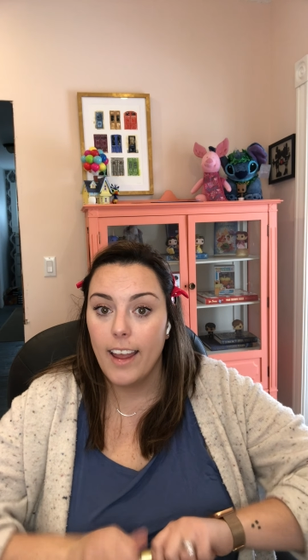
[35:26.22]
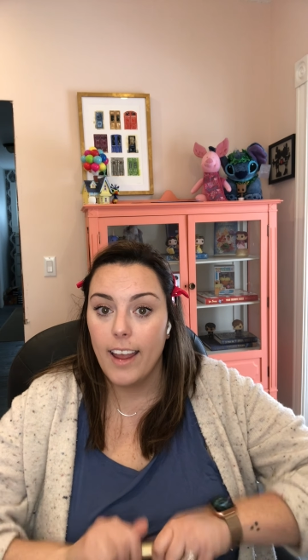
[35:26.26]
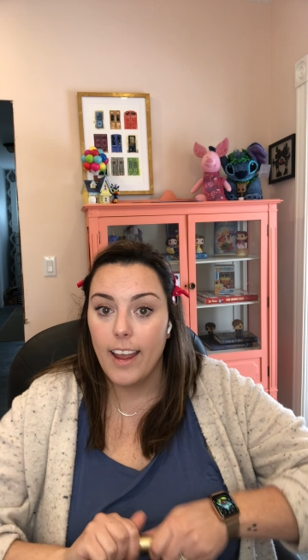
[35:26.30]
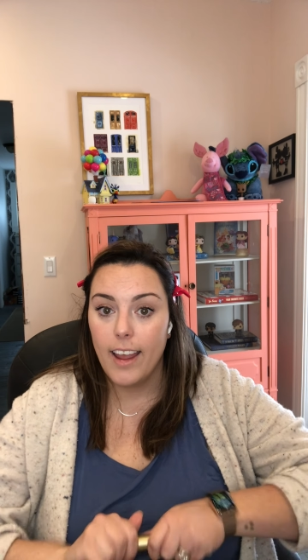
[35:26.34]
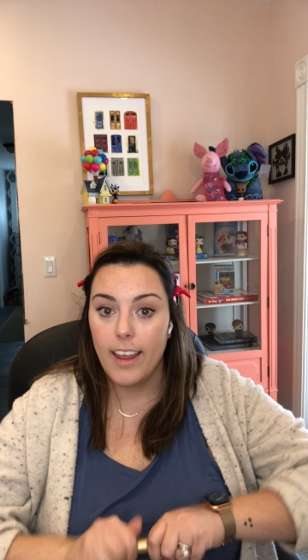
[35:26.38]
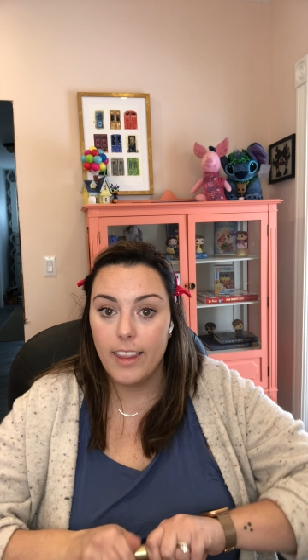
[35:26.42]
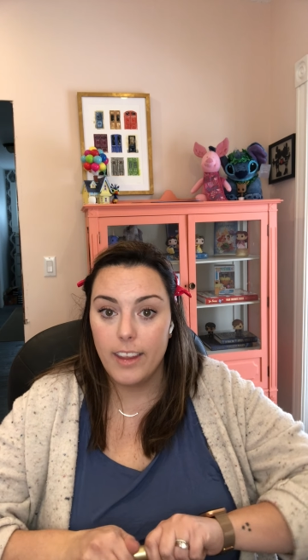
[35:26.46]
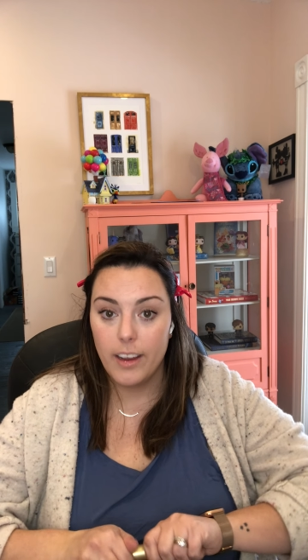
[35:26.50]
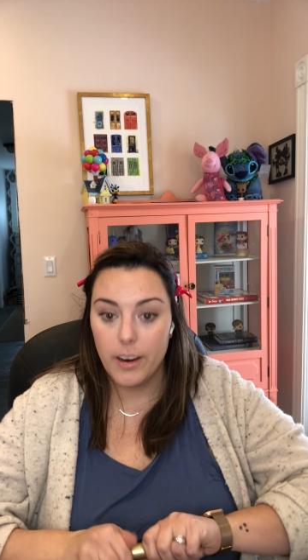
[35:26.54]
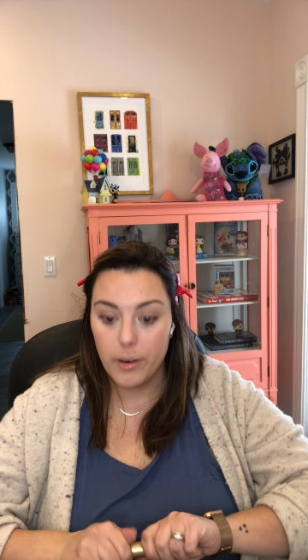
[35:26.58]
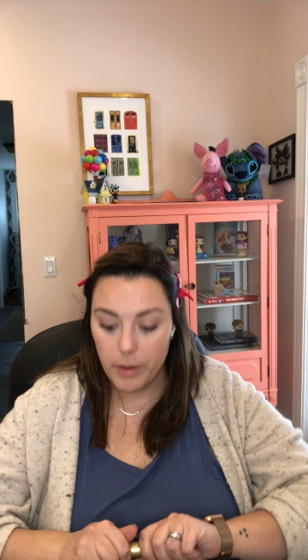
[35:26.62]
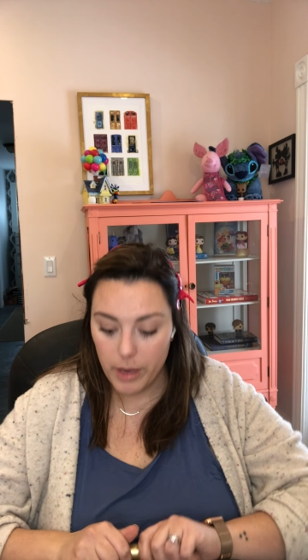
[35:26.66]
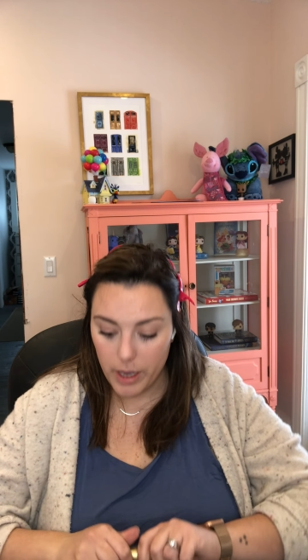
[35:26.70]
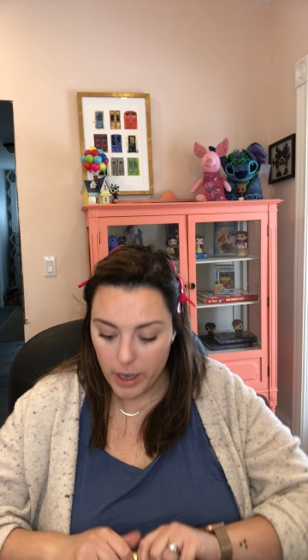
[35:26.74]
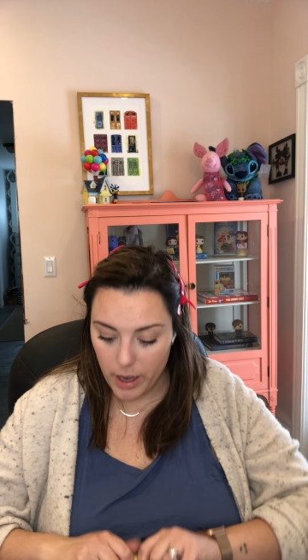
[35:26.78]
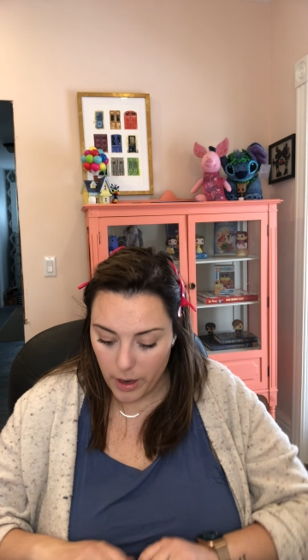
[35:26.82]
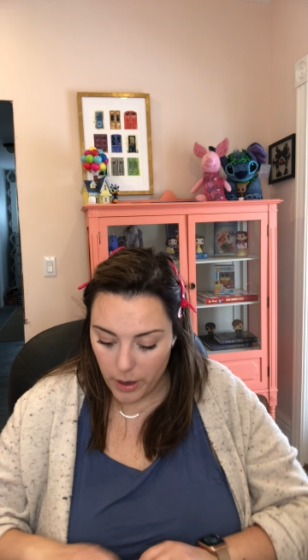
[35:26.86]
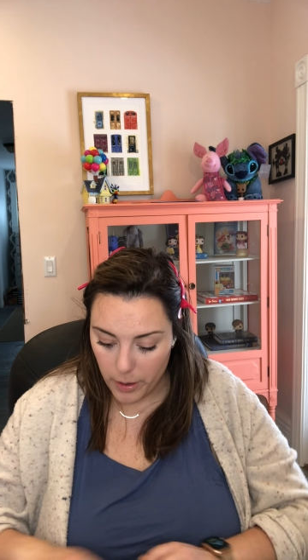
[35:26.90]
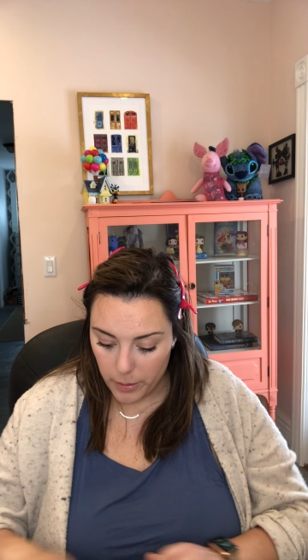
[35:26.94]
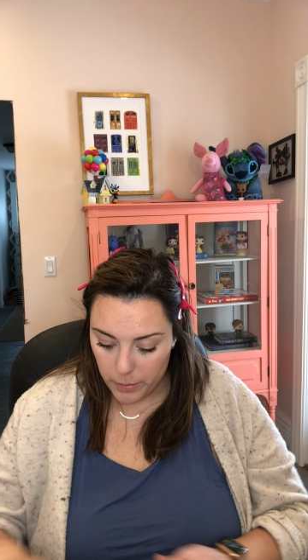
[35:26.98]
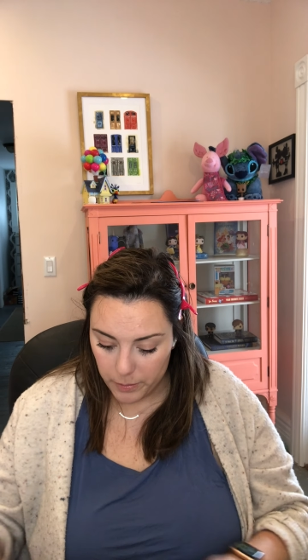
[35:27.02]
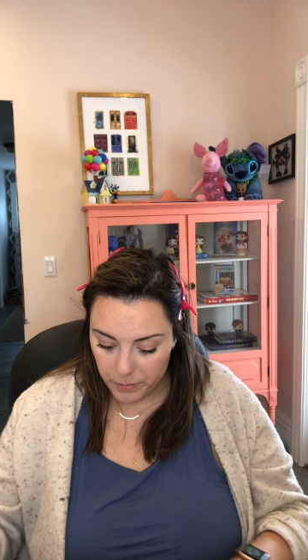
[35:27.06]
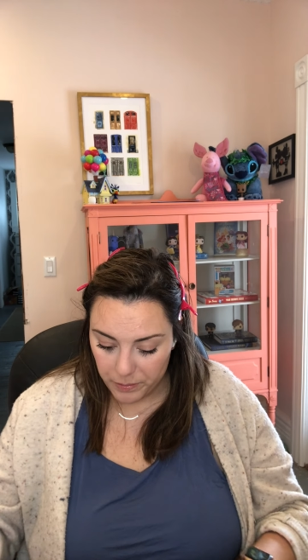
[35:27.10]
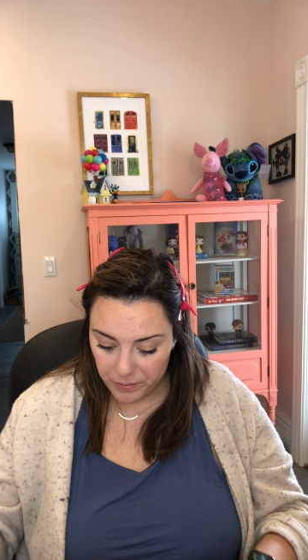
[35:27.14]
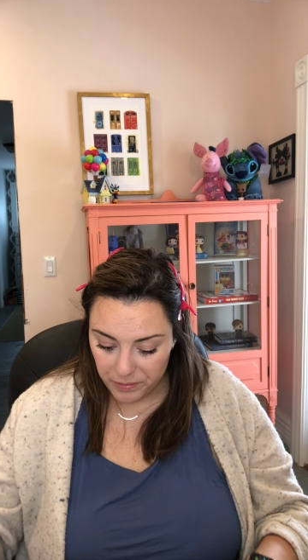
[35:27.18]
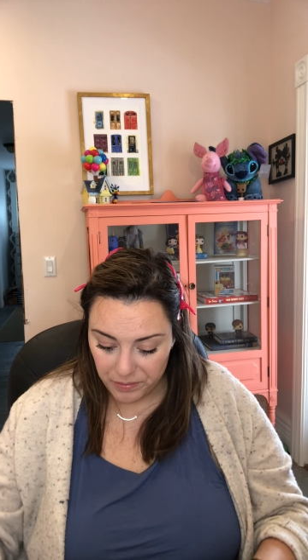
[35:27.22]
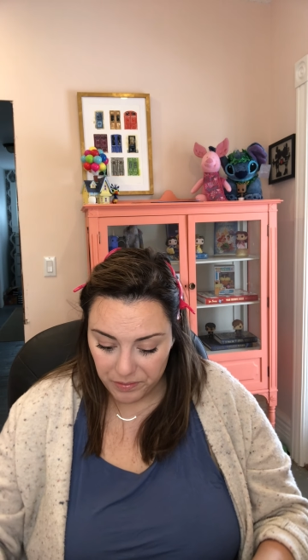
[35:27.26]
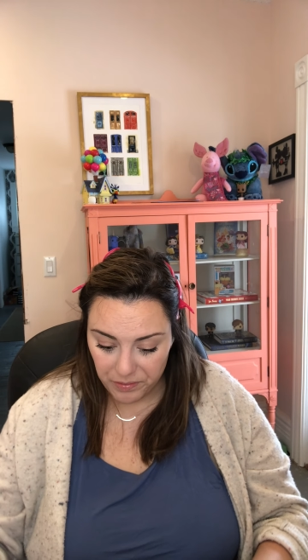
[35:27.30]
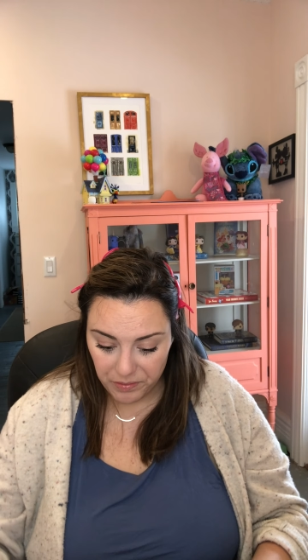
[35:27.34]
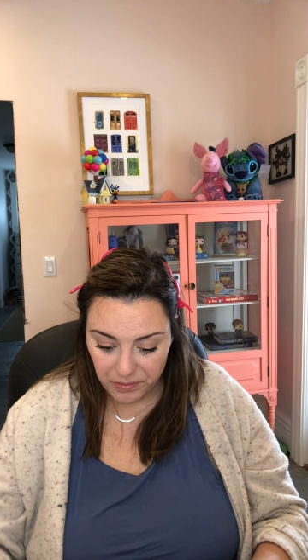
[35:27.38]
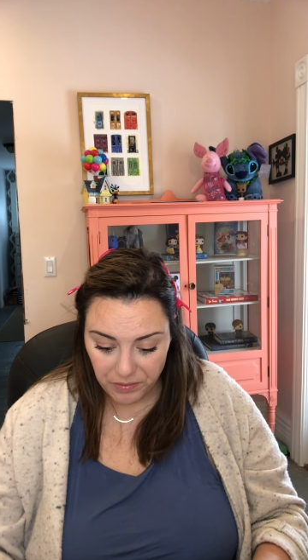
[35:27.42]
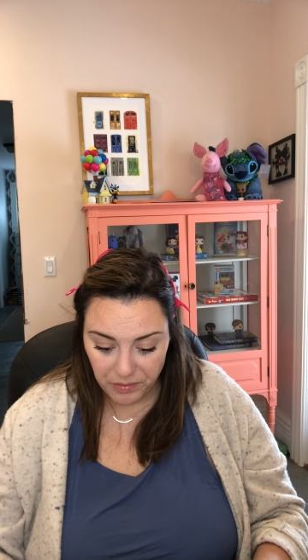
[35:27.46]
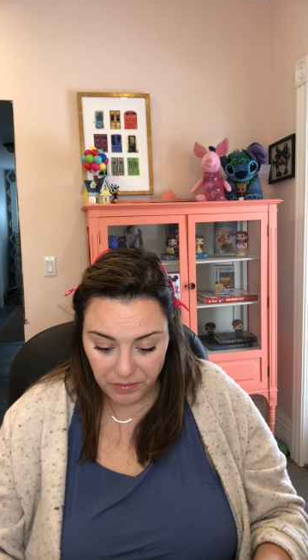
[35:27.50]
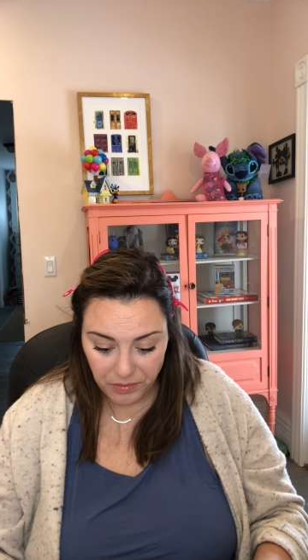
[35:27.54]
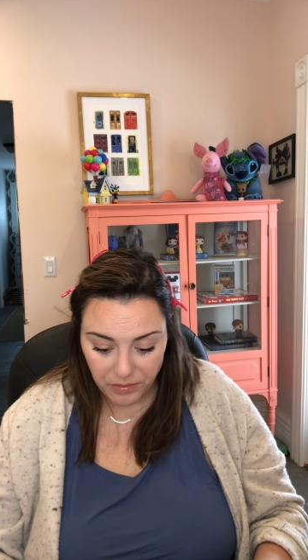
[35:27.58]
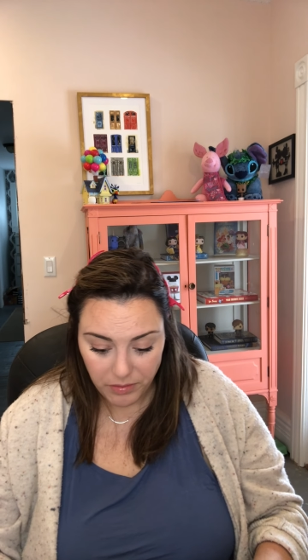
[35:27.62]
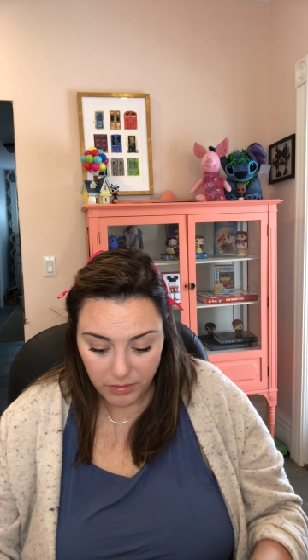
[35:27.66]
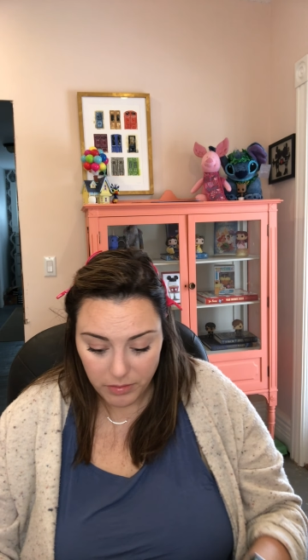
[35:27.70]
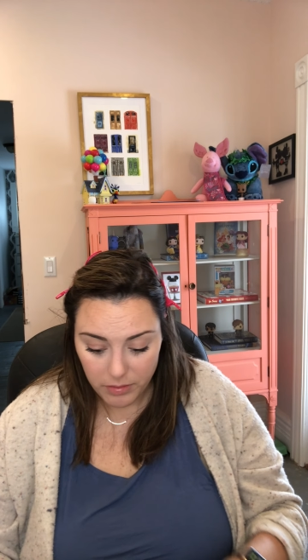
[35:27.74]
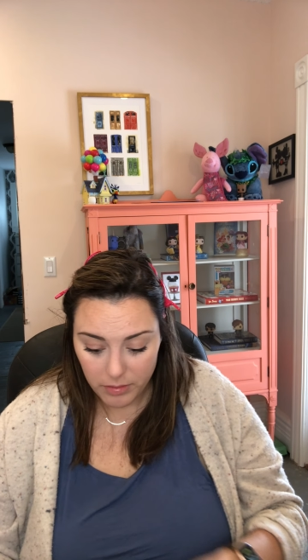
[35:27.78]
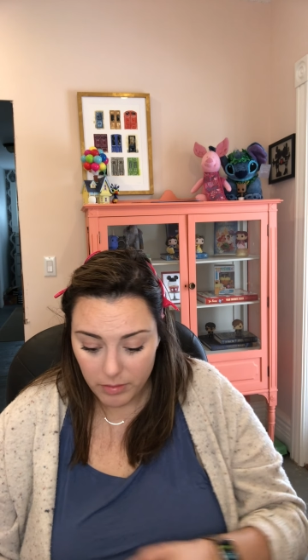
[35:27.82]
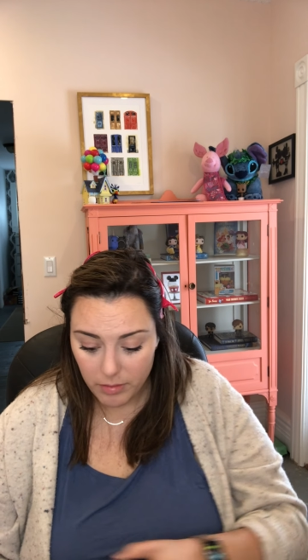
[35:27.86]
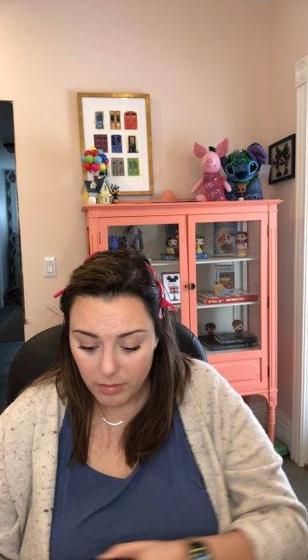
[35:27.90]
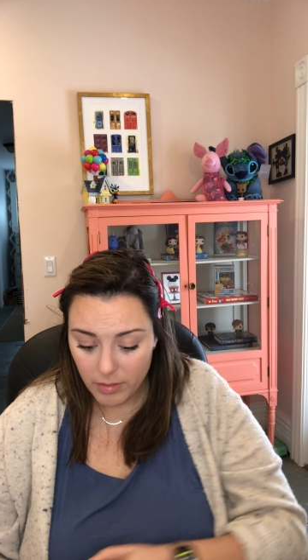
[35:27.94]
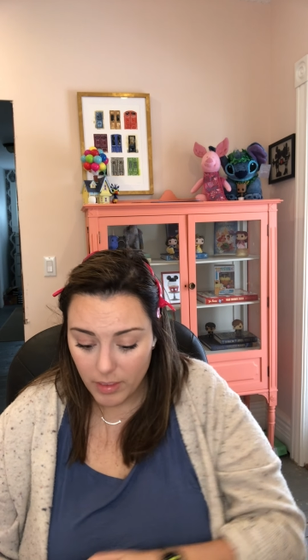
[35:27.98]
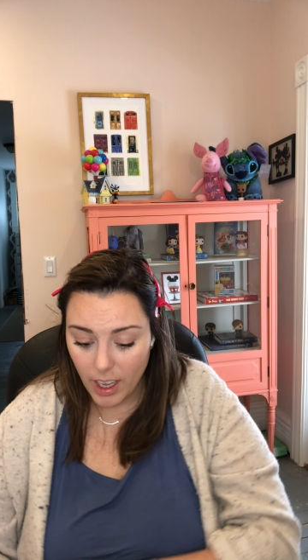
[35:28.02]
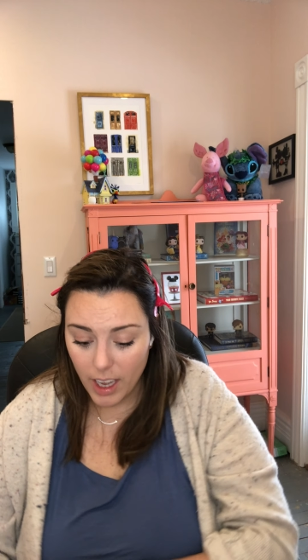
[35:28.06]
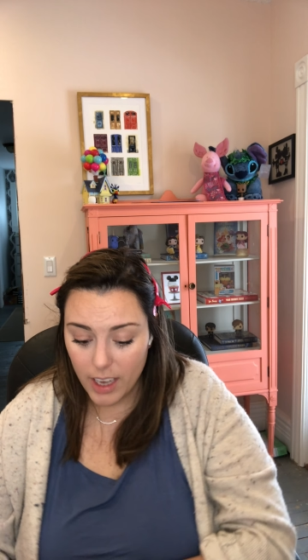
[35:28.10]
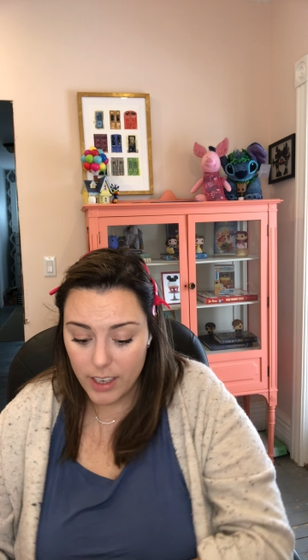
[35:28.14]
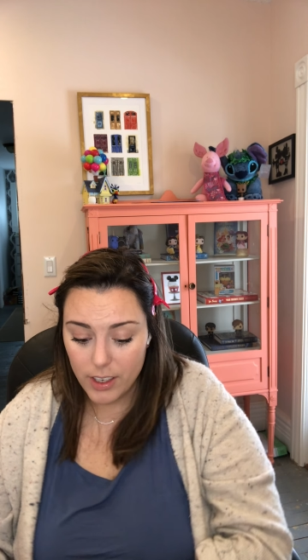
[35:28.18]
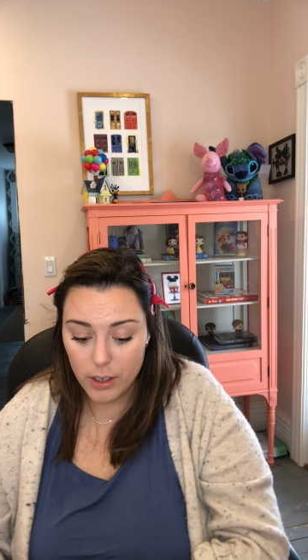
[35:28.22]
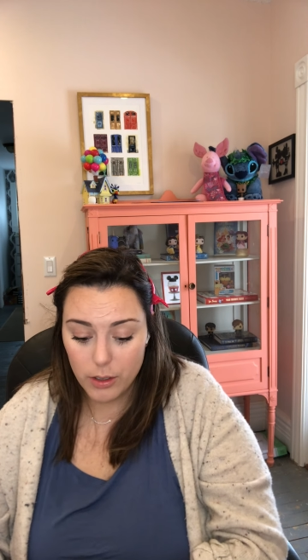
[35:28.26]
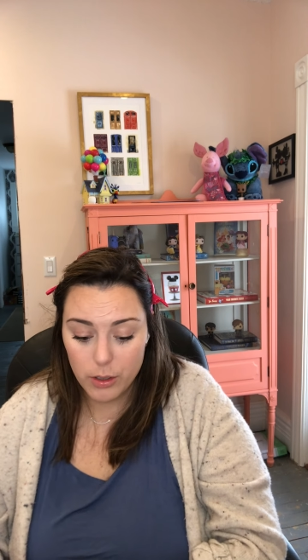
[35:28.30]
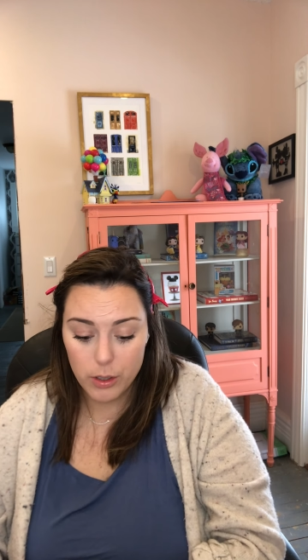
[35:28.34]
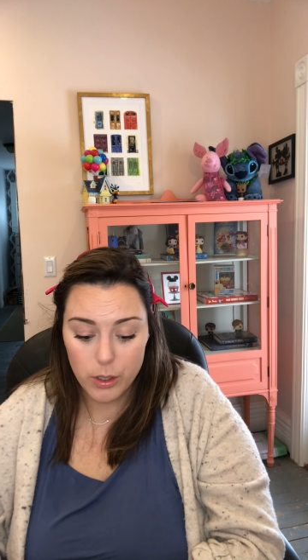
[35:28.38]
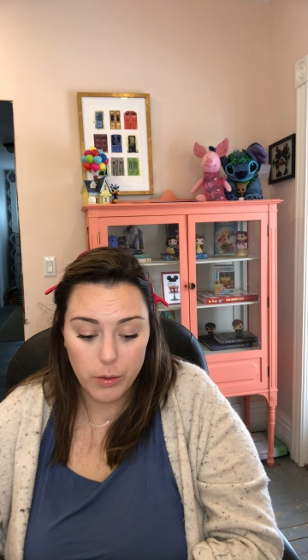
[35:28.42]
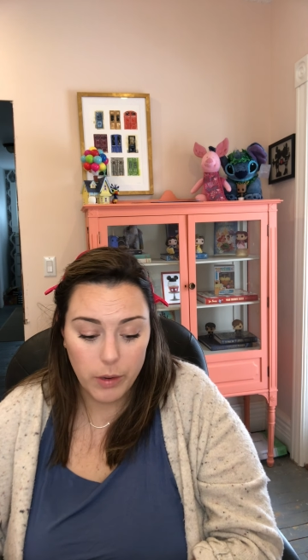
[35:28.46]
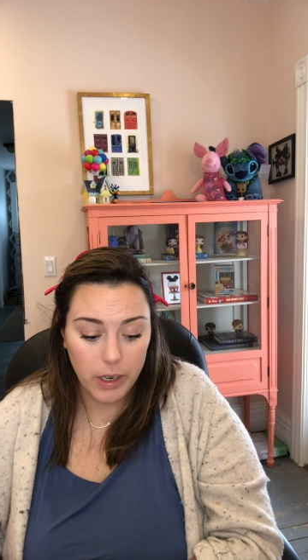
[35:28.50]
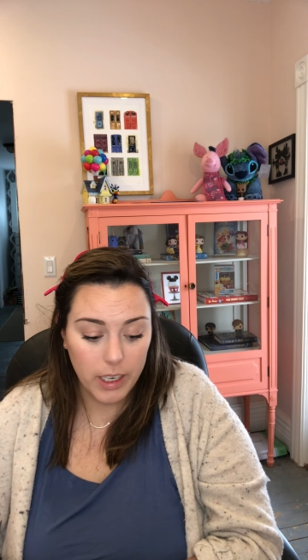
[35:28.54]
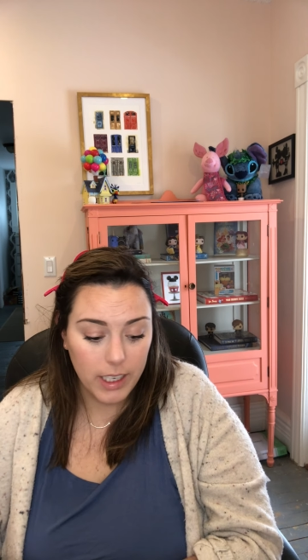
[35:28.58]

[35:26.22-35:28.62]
And there we go. I don't do